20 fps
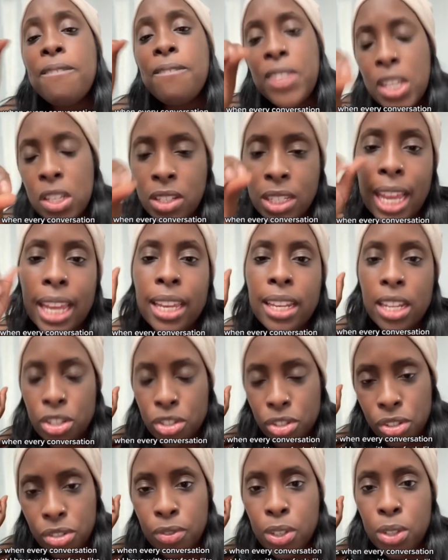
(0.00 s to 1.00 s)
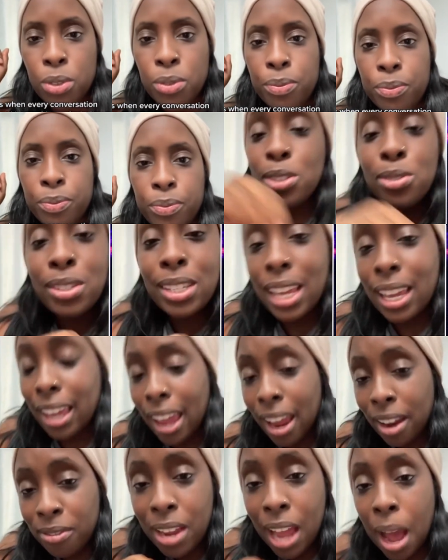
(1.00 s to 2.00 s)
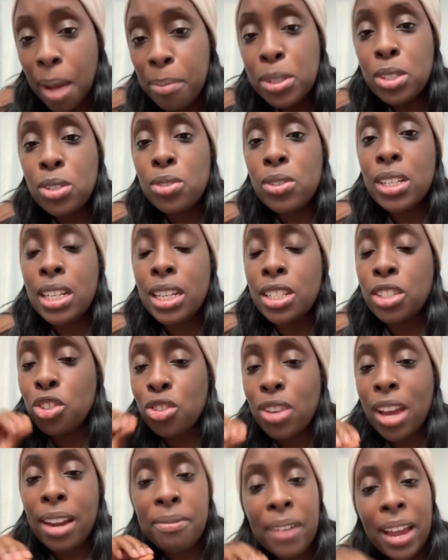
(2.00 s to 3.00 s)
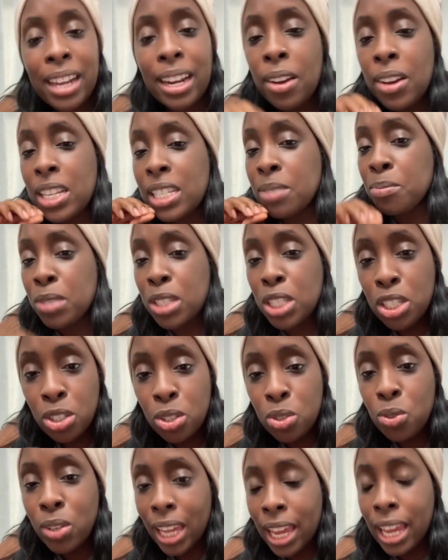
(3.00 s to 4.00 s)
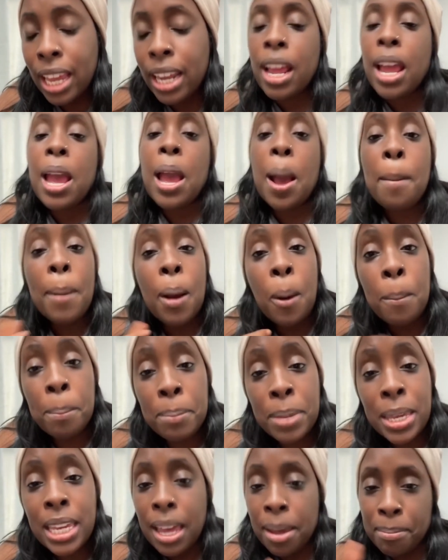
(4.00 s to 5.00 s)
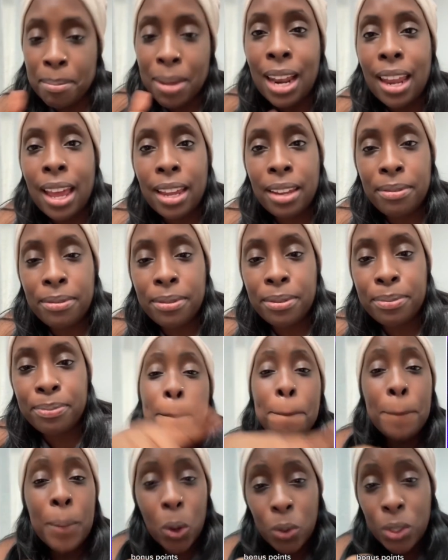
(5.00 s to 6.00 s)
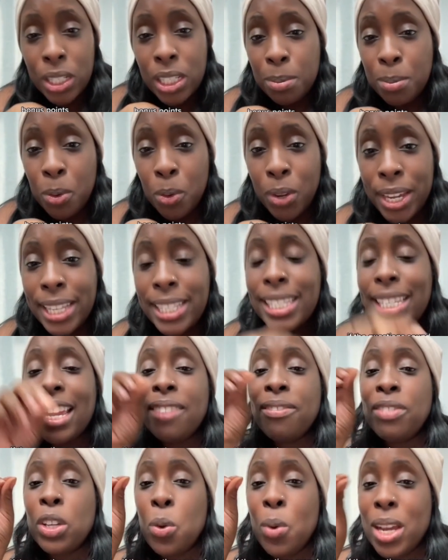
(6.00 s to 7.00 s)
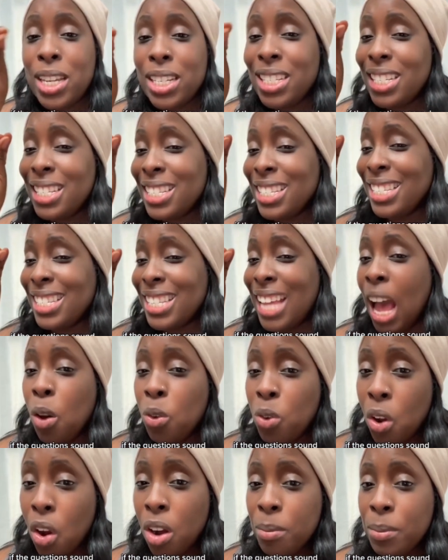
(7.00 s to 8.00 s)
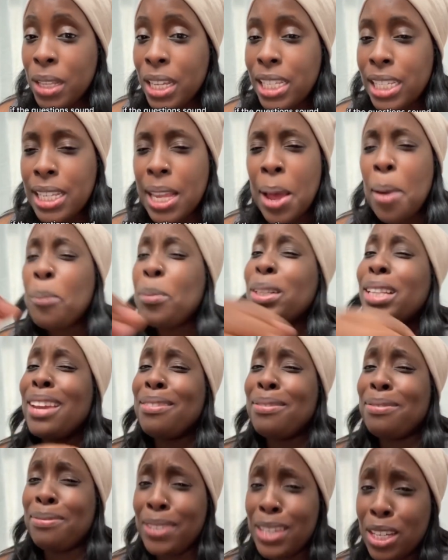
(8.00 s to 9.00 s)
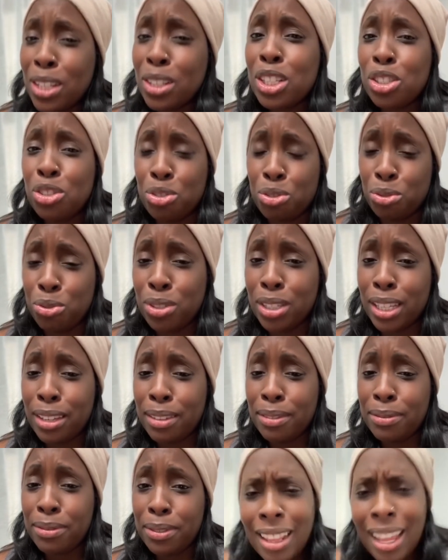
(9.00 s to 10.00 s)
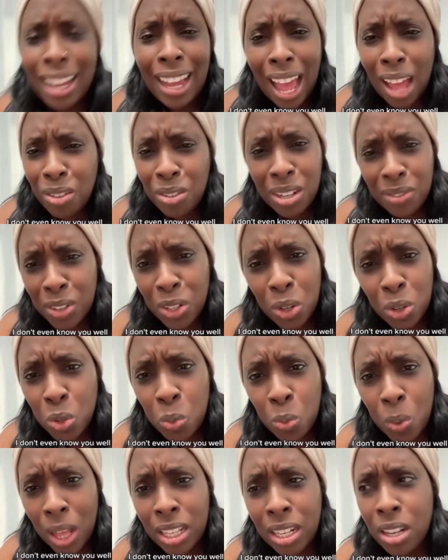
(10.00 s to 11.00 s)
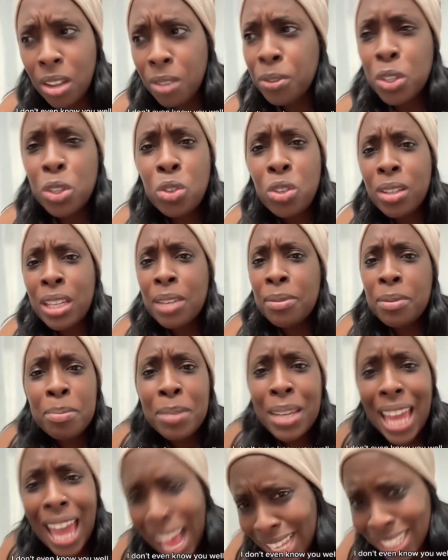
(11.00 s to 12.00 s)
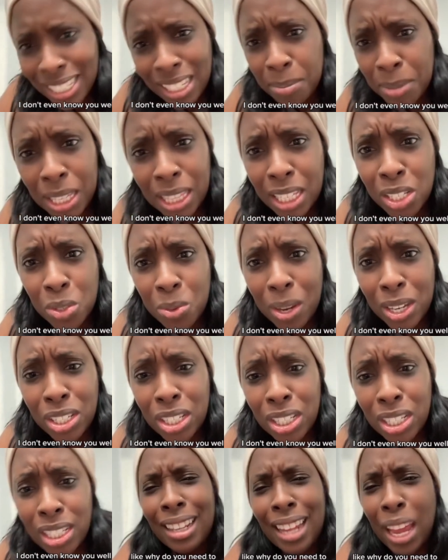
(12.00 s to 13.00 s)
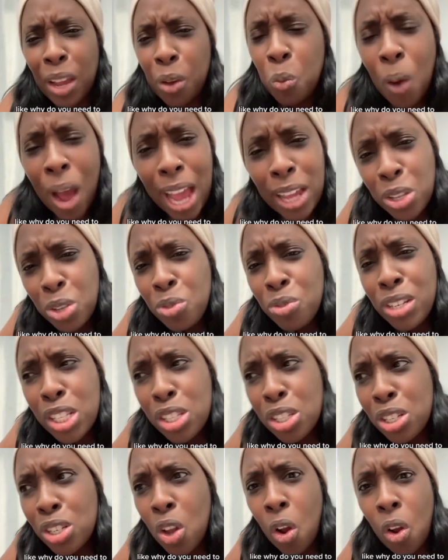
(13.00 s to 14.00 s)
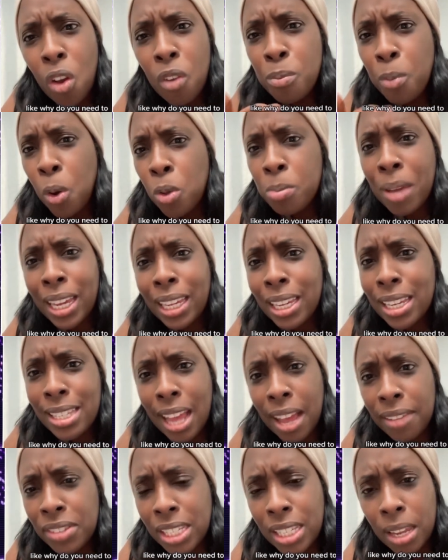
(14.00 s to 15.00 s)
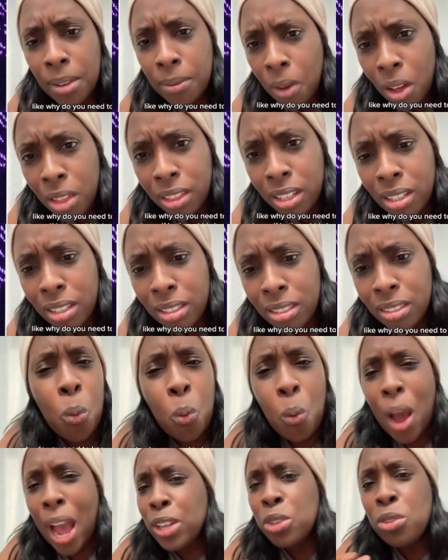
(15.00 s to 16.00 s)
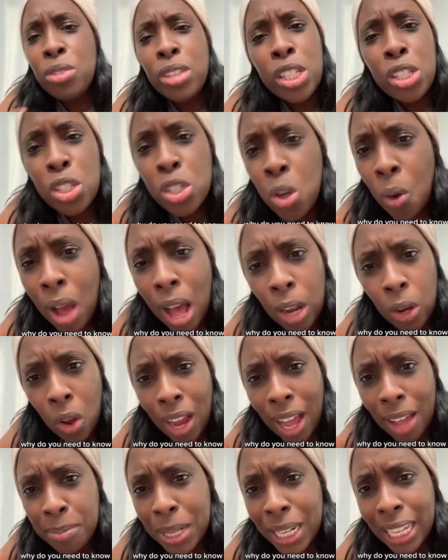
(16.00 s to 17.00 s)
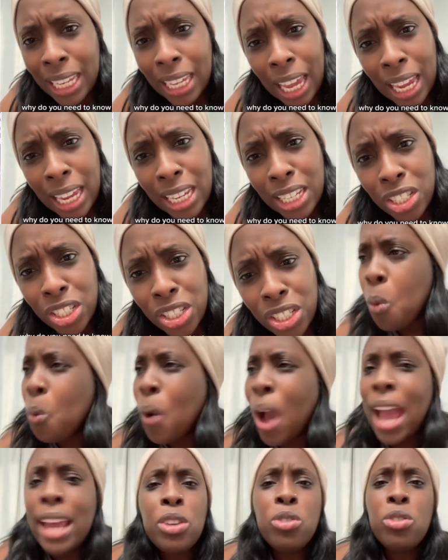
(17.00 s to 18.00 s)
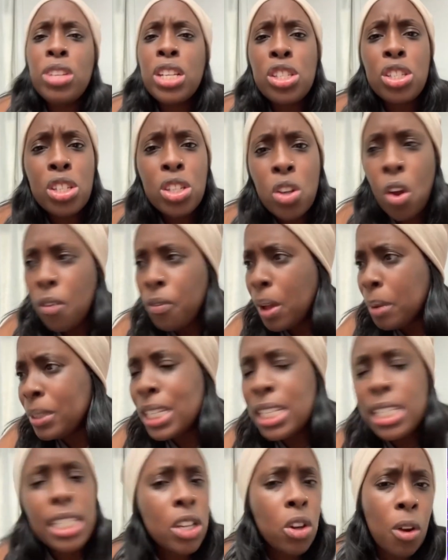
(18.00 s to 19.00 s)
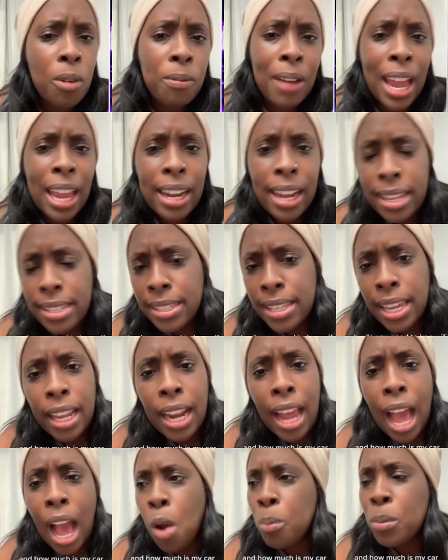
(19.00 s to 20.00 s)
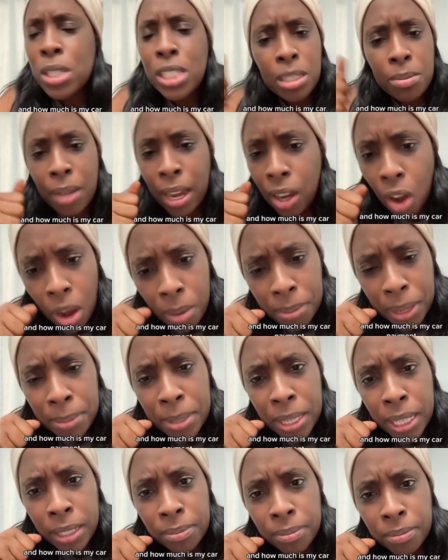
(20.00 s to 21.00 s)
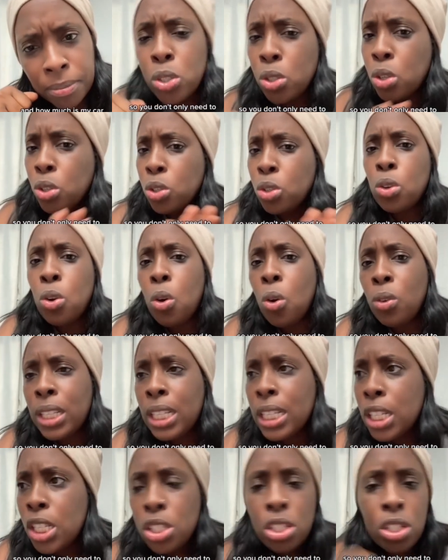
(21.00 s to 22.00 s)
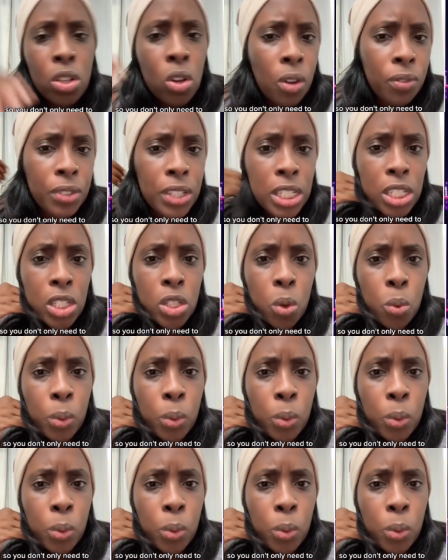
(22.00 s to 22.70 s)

feels like an interview. You take every opportunity to try to find out as much as you can about me and my life. Bonus points if the questions sound harmless, but they feel intrusive. Like, I don't even know you well enough for you to even be asking me these questions. Like, why do you need to know if both my kids have the same father? Why do you need to know how long I've been engaged? Why do you need to know if I'm leasing or financing and how much is my car payment? So you don't only need to know if this is a